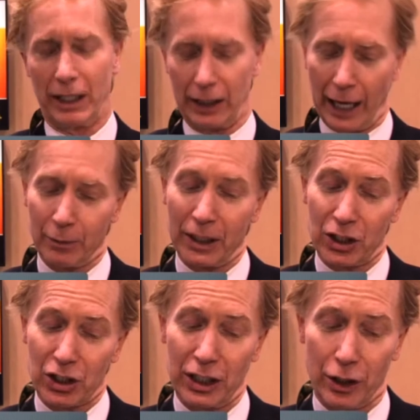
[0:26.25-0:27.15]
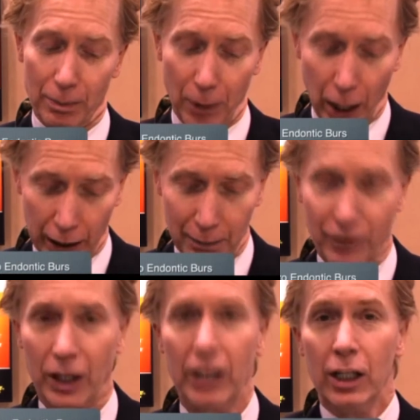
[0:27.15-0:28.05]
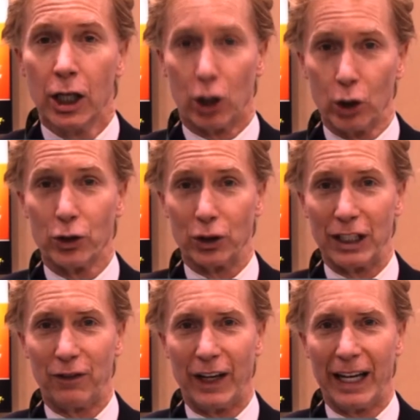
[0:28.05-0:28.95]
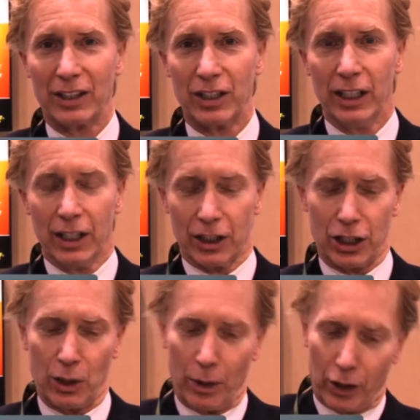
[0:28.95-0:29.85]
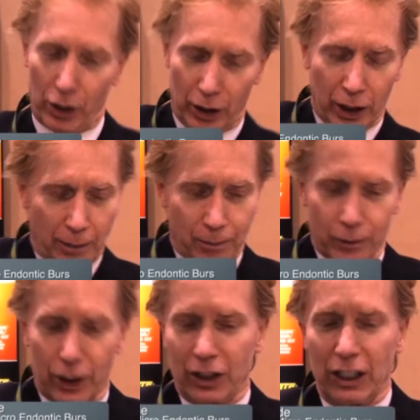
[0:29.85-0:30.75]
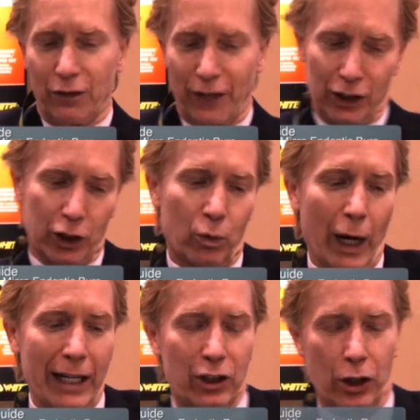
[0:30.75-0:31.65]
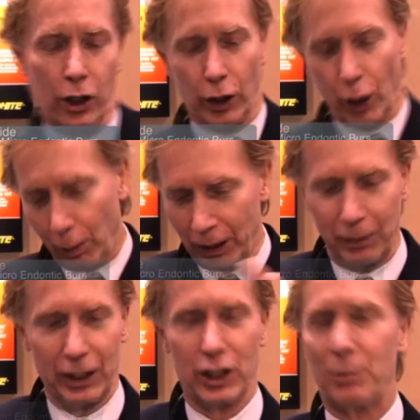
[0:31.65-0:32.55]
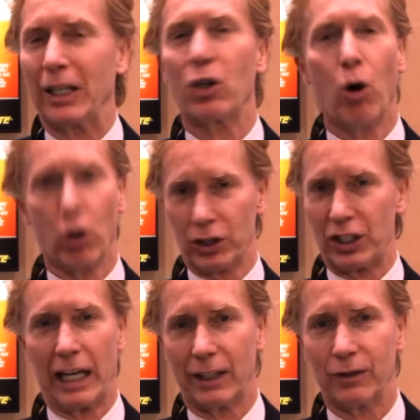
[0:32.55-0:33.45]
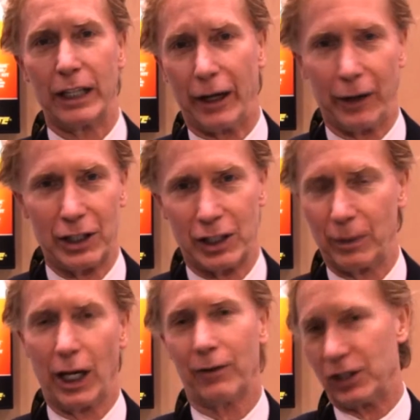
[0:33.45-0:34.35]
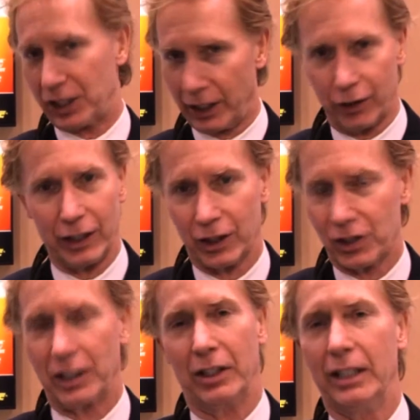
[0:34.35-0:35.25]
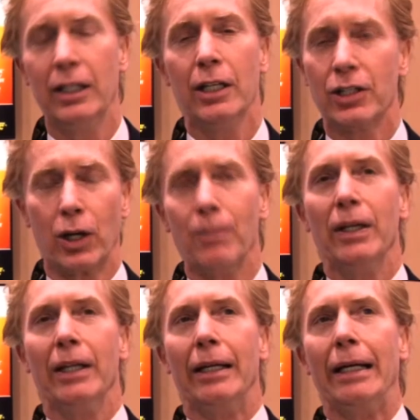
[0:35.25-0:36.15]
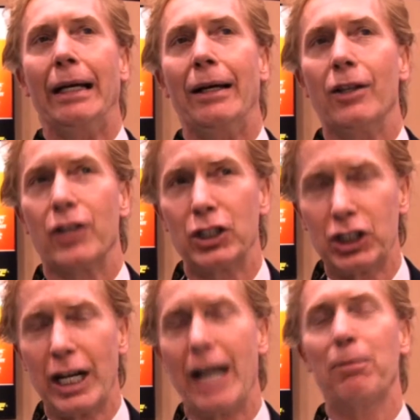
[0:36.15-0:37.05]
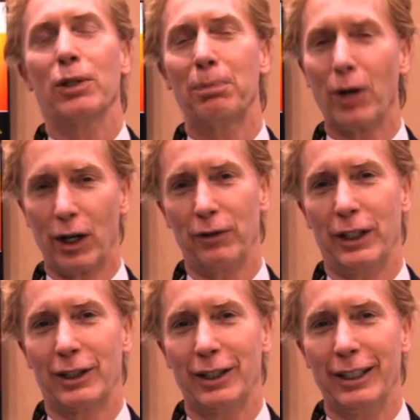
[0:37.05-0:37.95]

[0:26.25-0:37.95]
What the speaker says: It allowed me to see to the bottom of the occlusal defect, to see whether the defect took a right turn or opened up into this big cul-de-sac of caries that we often see underneath a sealant. So the shape was perfect.